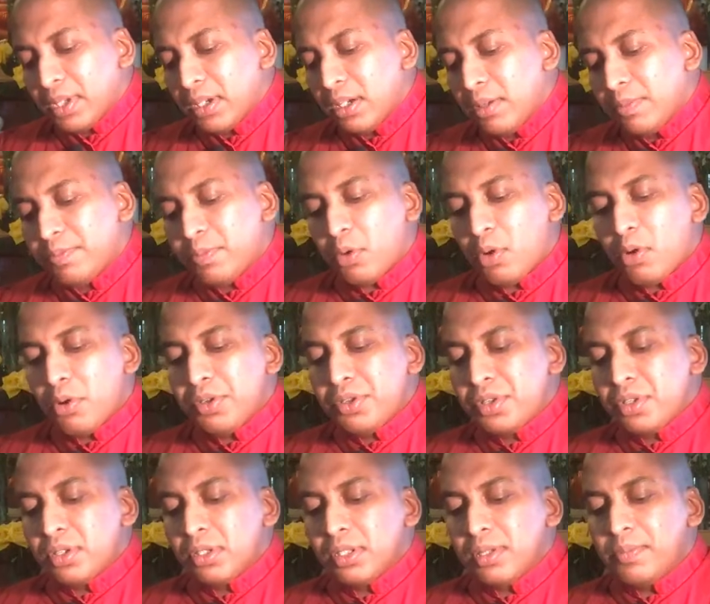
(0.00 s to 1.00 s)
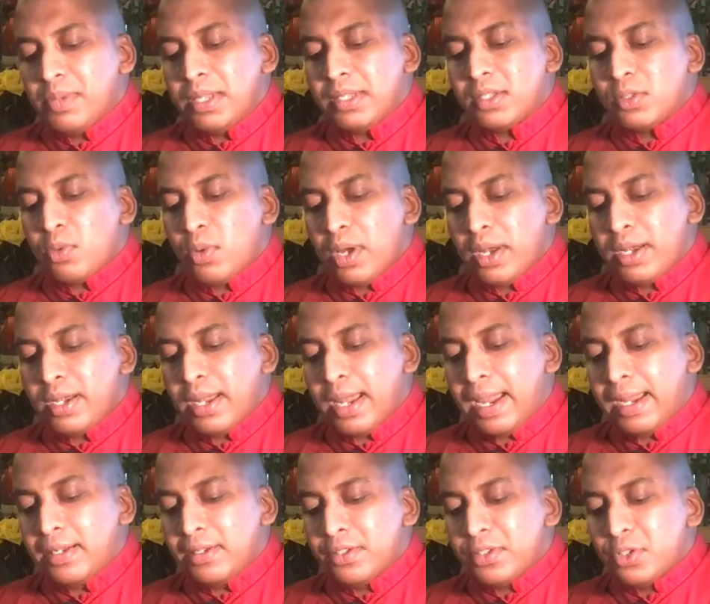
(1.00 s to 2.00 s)
approached the blessed one
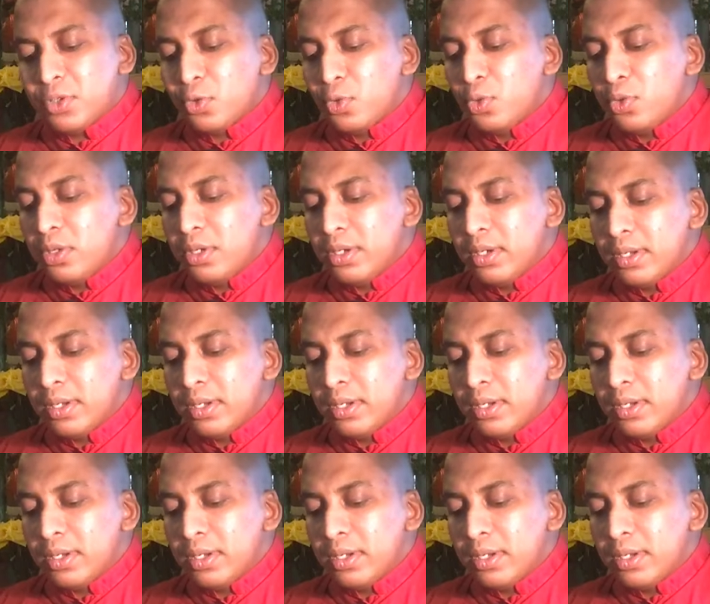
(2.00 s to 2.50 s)
and stood